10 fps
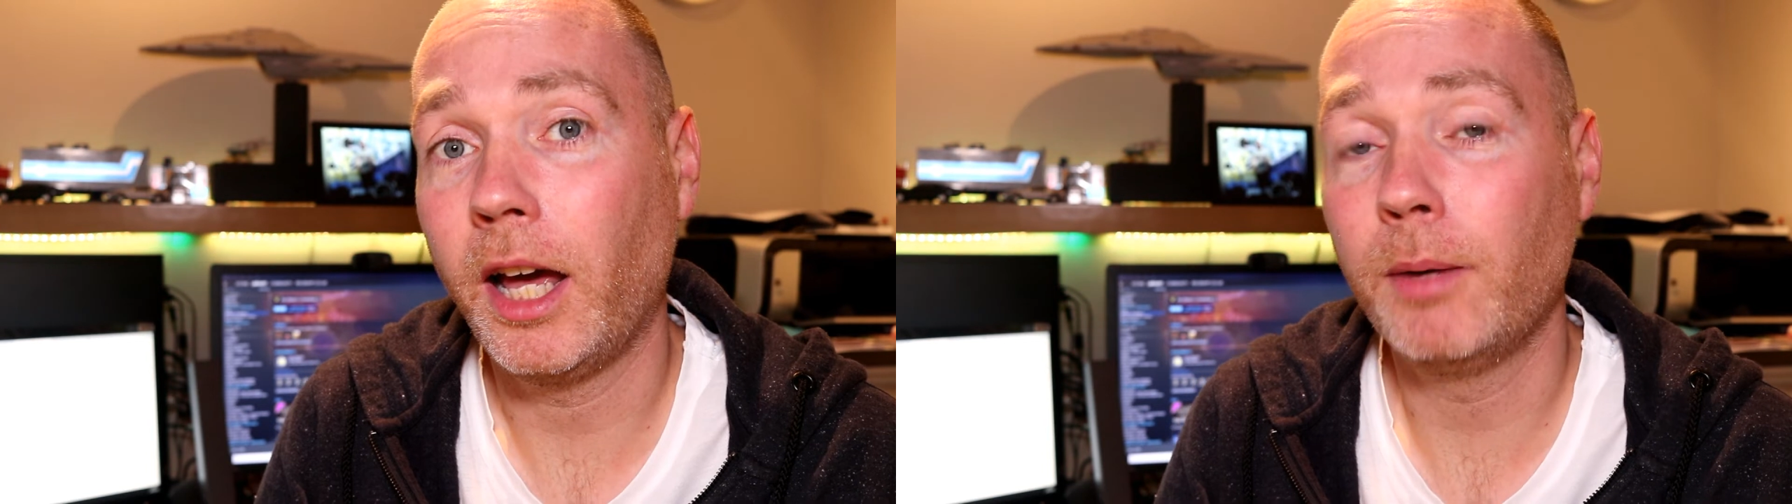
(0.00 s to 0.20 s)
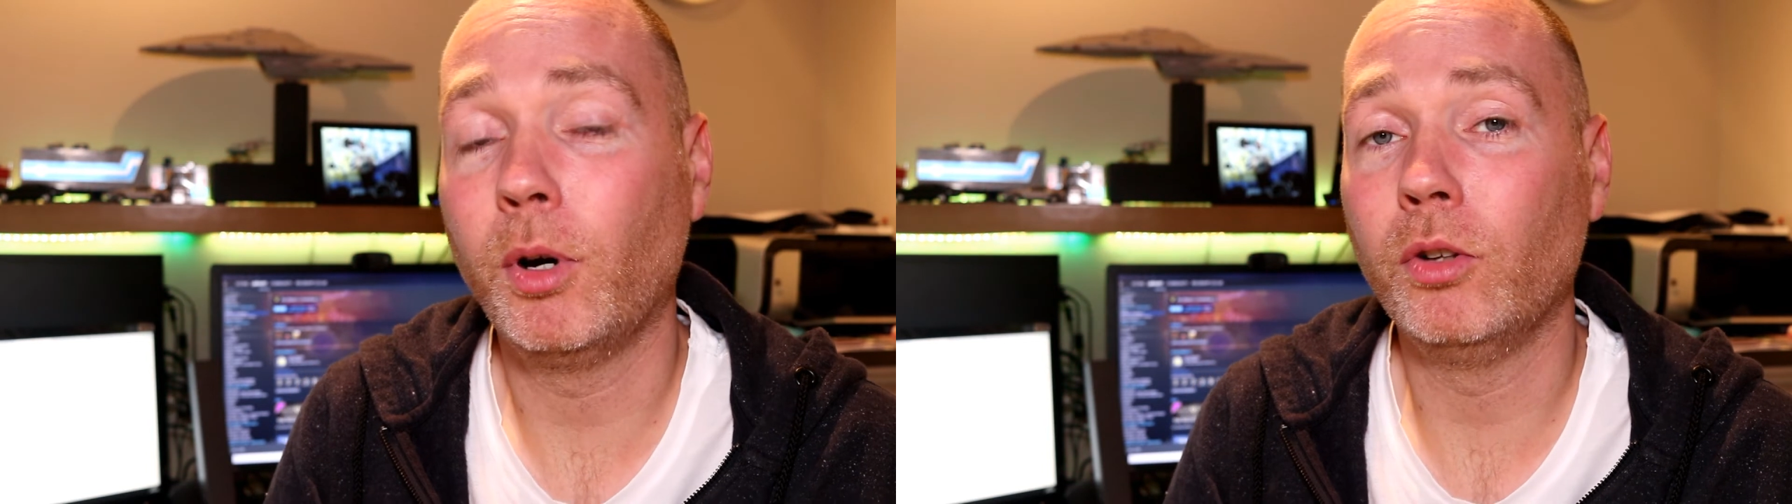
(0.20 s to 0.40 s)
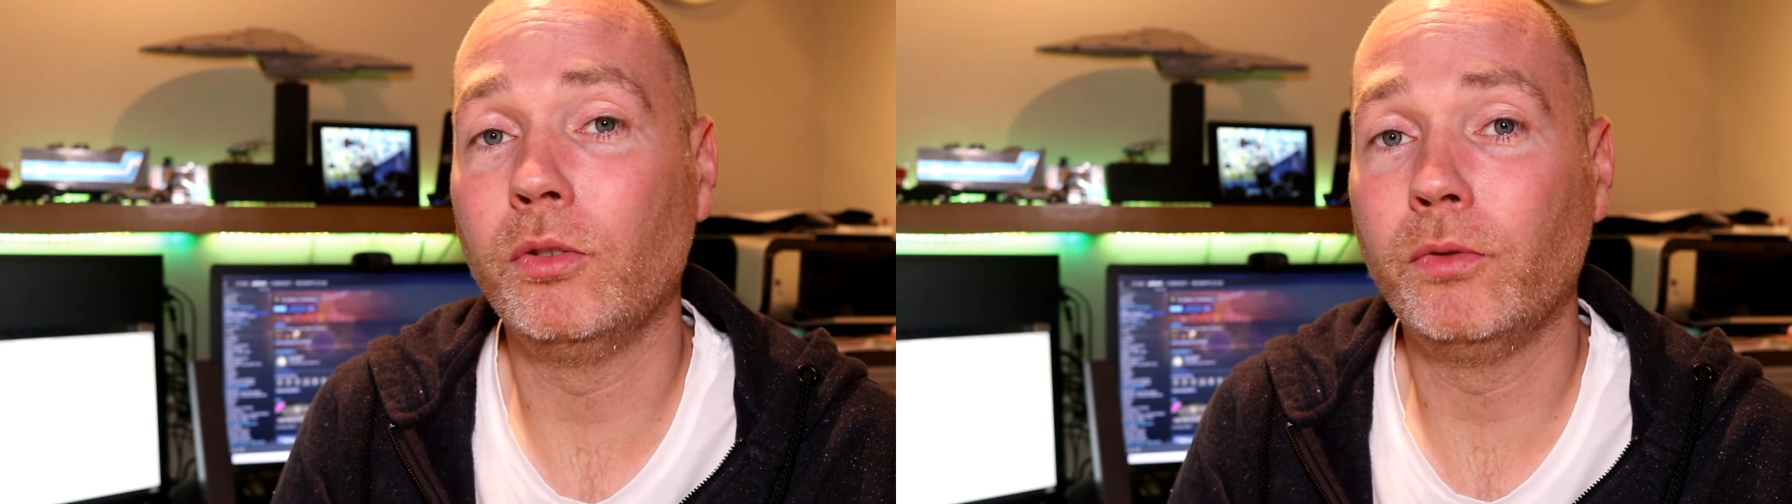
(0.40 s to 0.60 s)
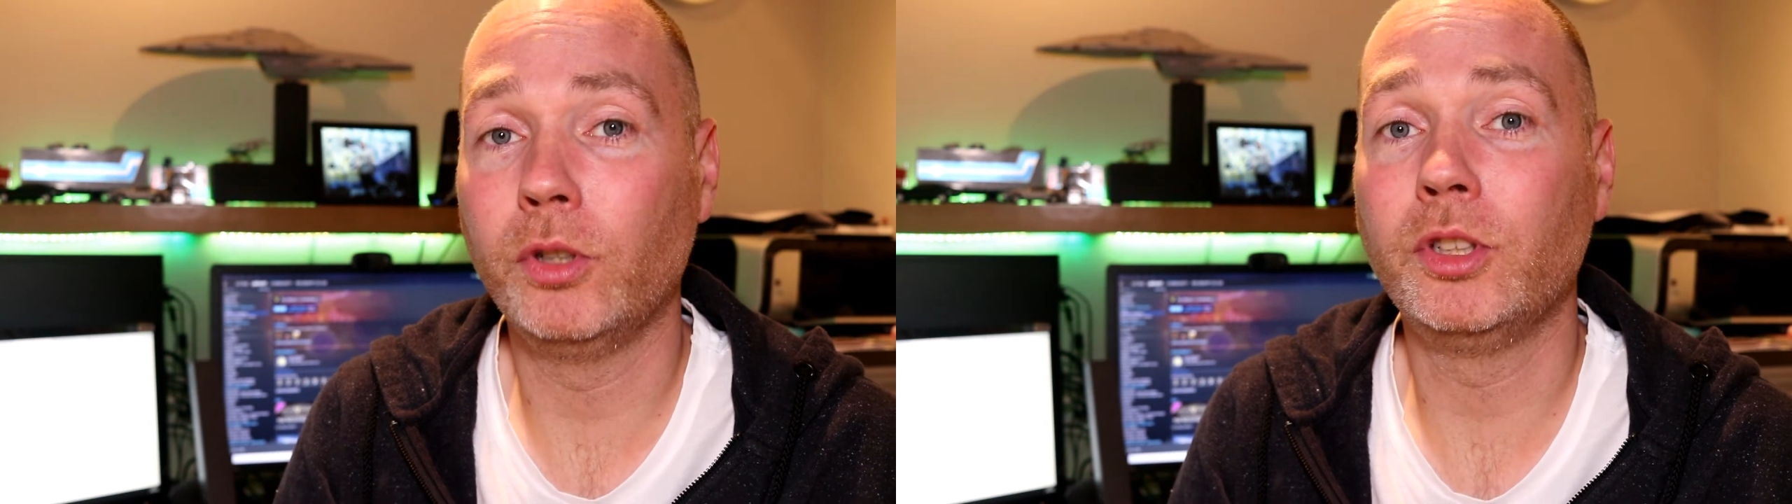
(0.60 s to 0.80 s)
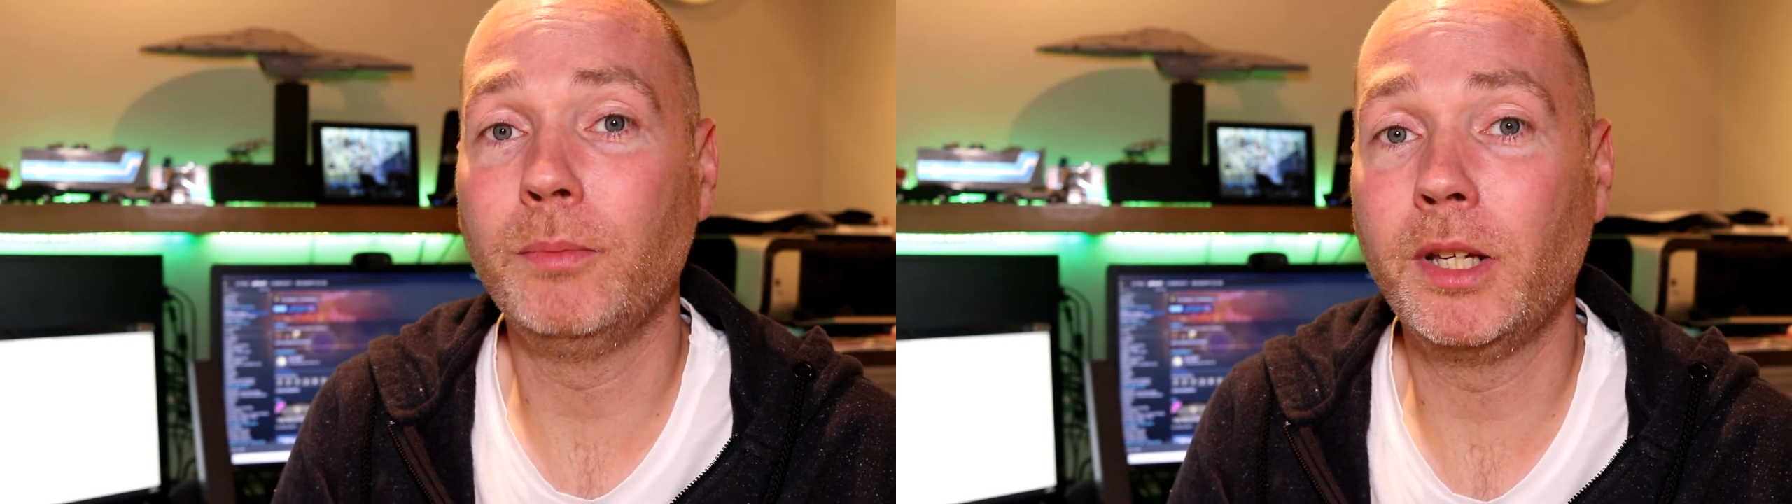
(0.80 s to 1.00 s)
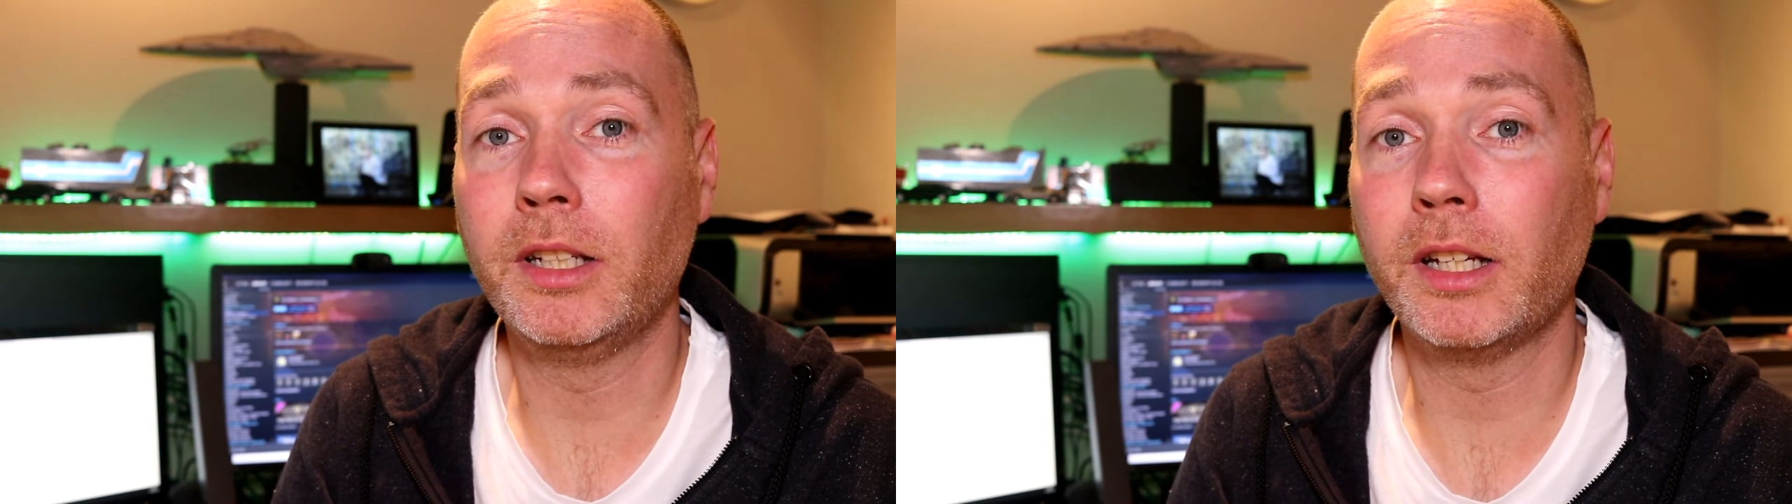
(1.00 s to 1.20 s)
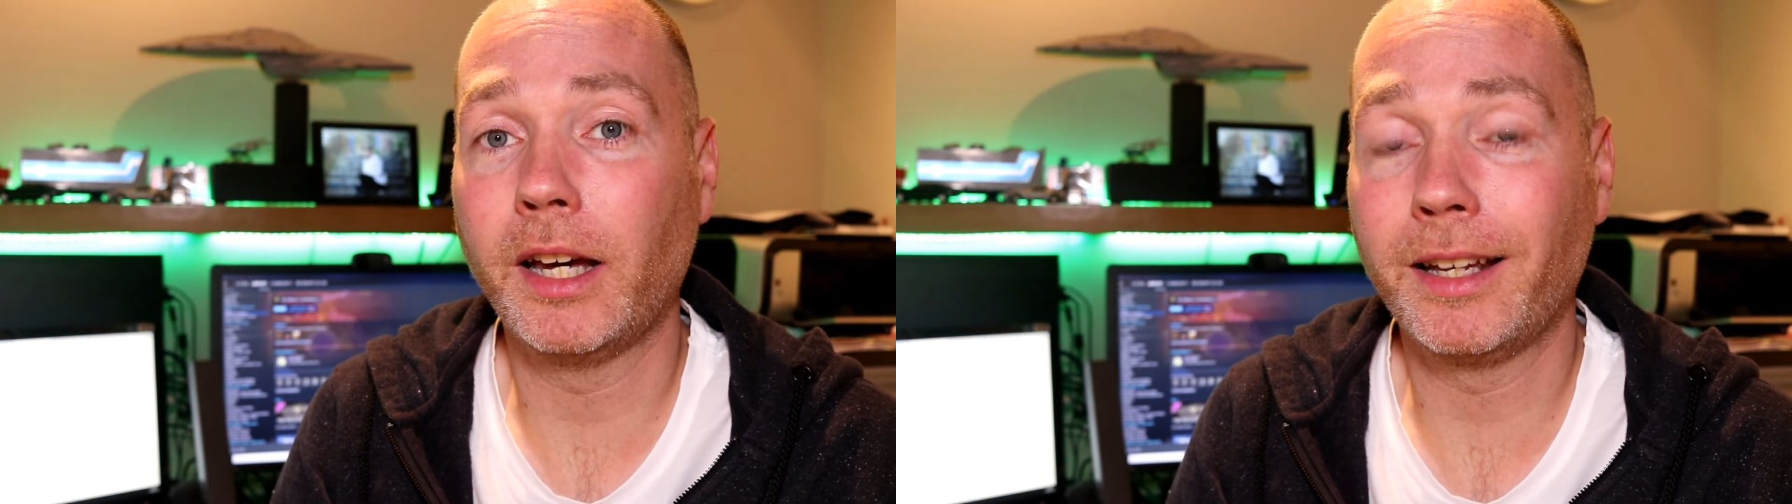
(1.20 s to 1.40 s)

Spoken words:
I'm on Virgin Media